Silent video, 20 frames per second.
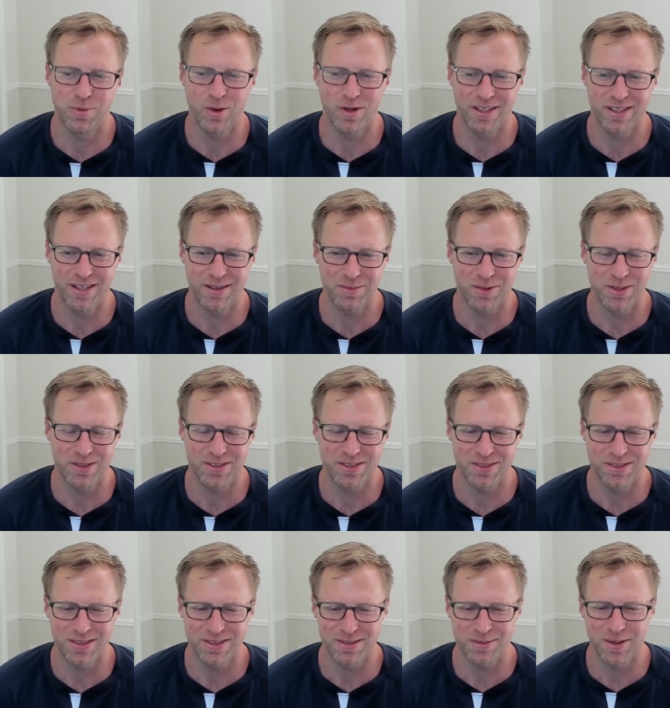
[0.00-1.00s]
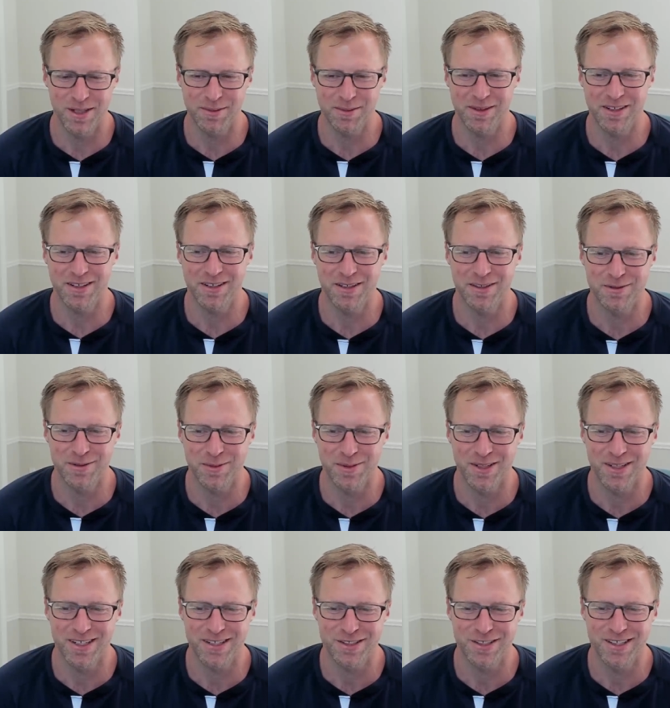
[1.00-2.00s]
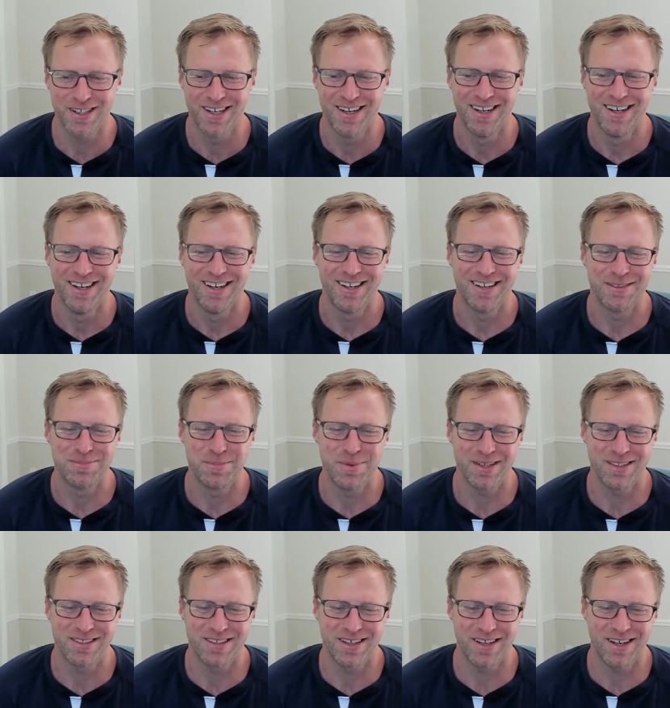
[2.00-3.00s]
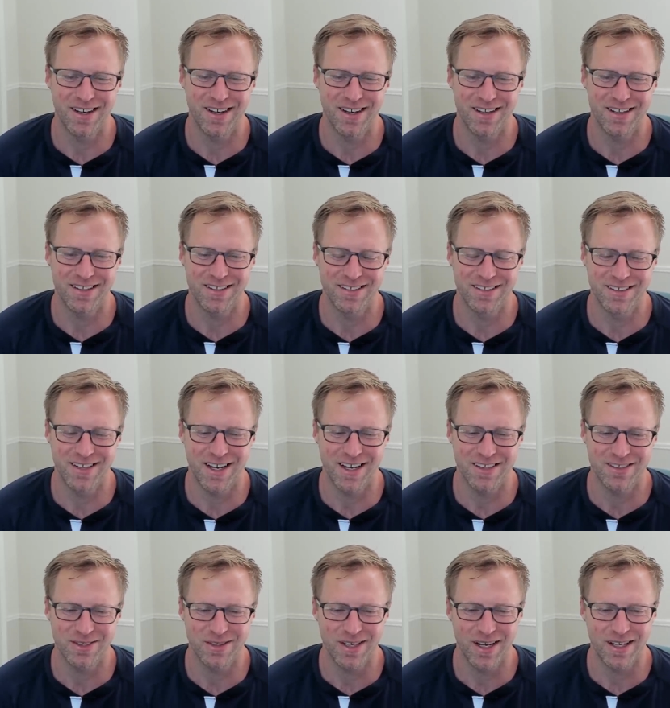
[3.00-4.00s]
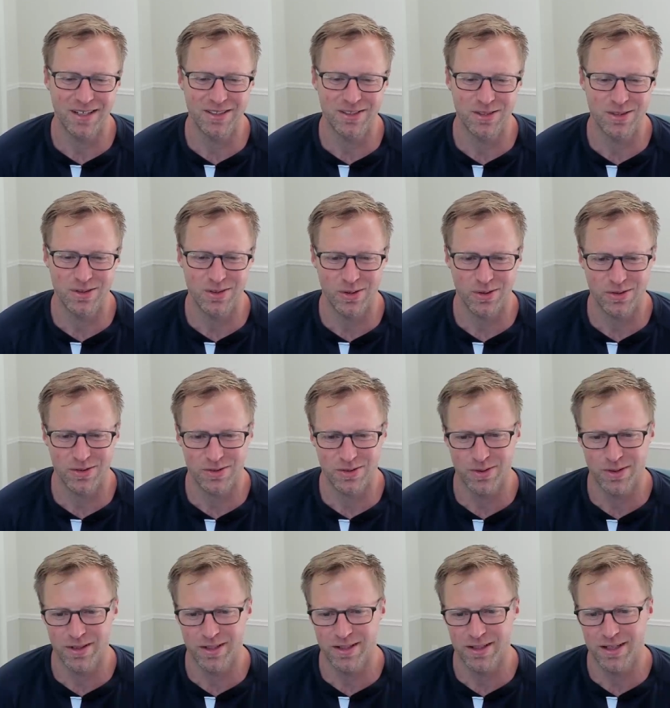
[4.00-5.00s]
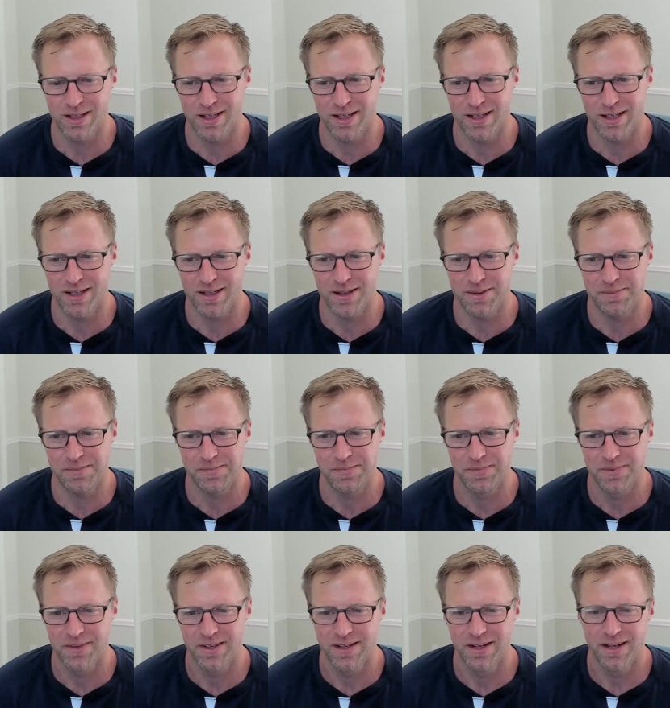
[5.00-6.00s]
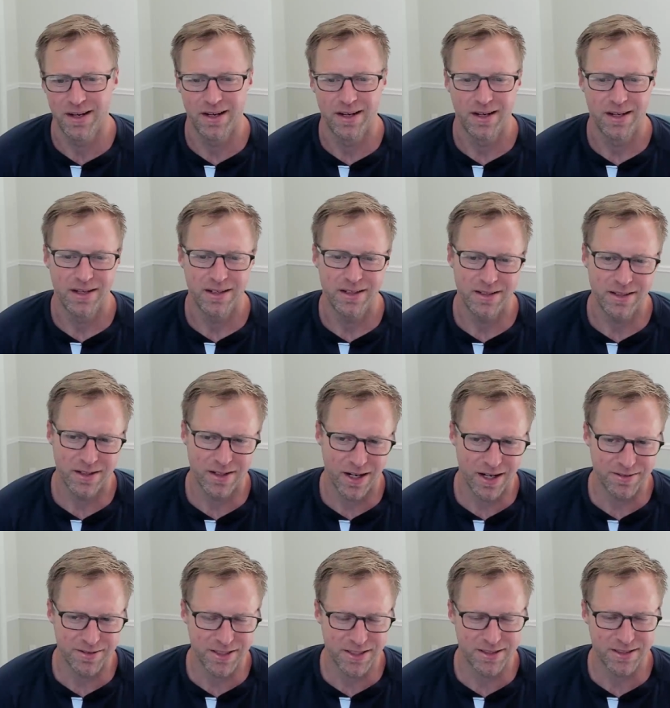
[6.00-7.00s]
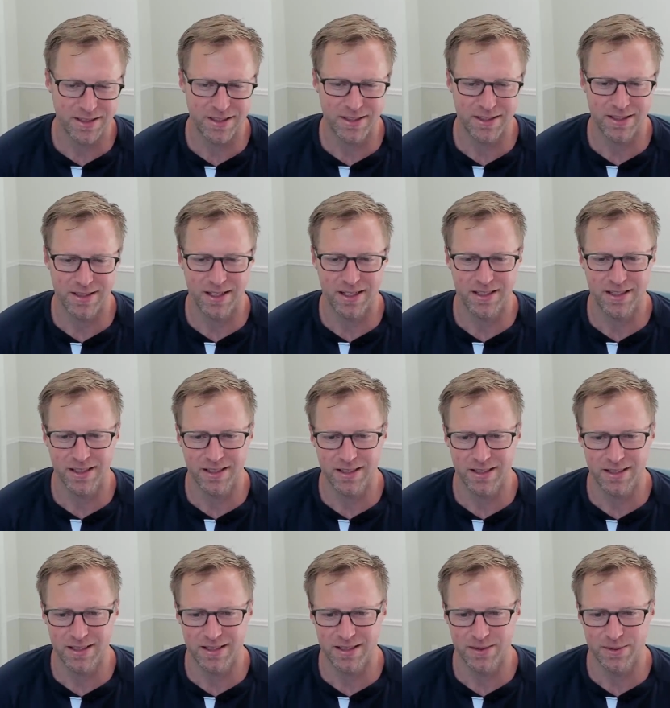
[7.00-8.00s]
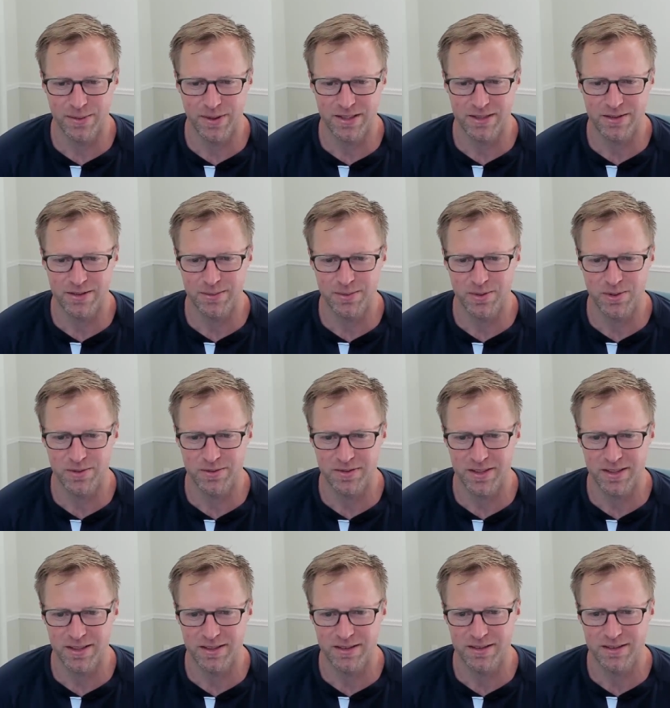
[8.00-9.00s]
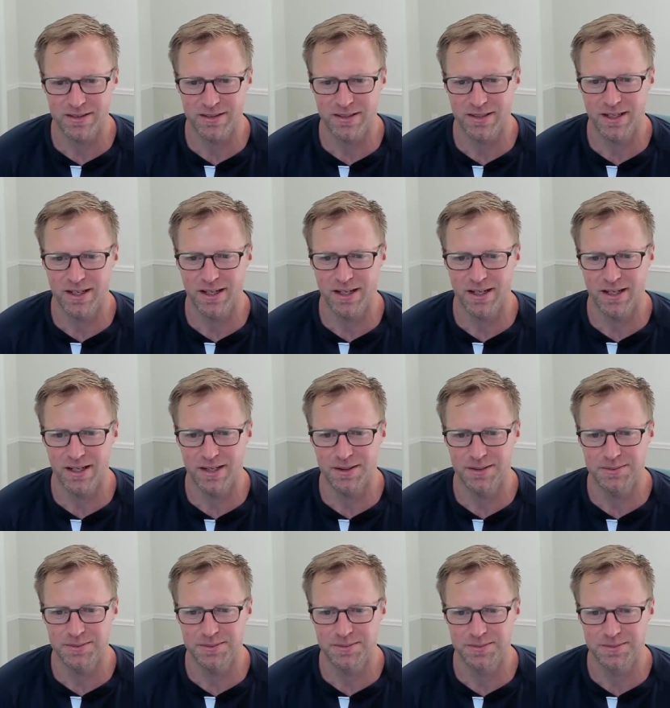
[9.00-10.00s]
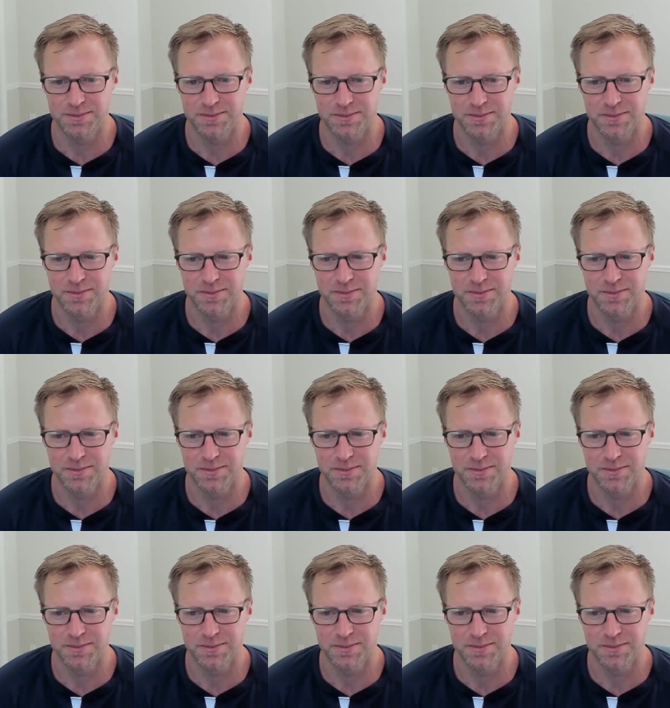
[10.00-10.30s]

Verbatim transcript: more than I'm used to, and it's making me uncomfortable actually. But uh, yeah, so 92 total score. Um, you know, obviously, I think that the ways to improve this, um,